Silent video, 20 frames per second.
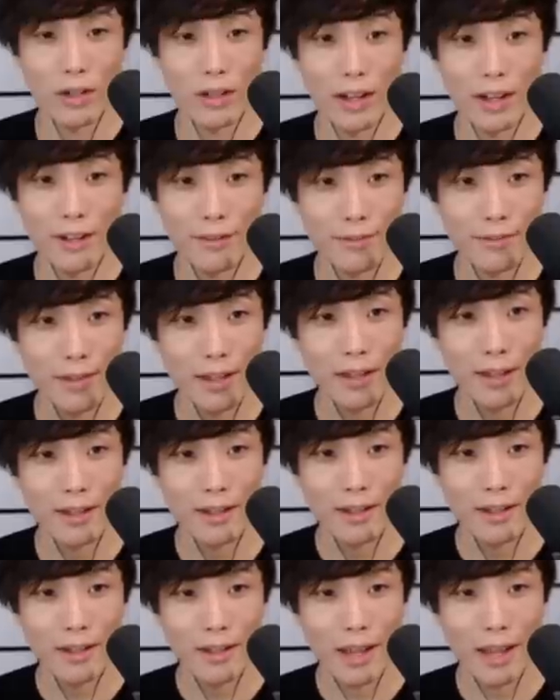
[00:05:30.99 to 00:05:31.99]
life.
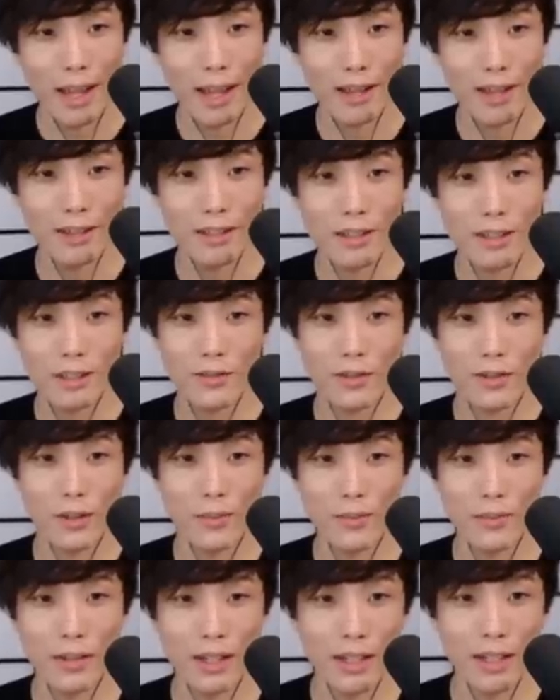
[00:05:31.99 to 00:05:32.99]
And this is
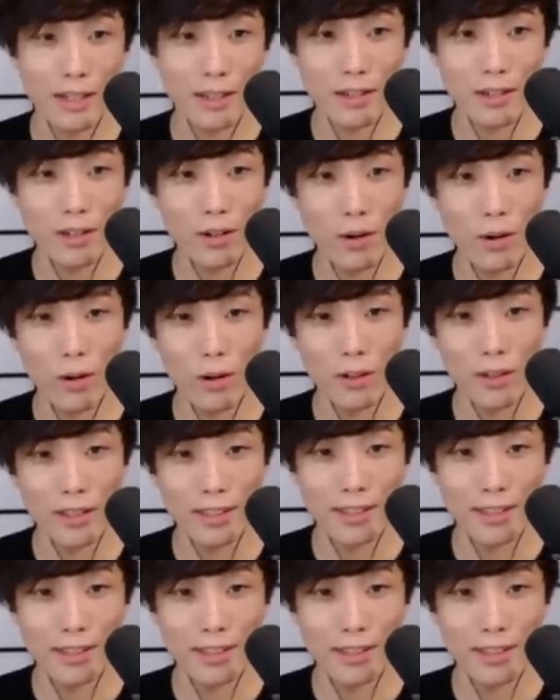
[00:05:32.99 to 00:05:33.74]
from Nicole. It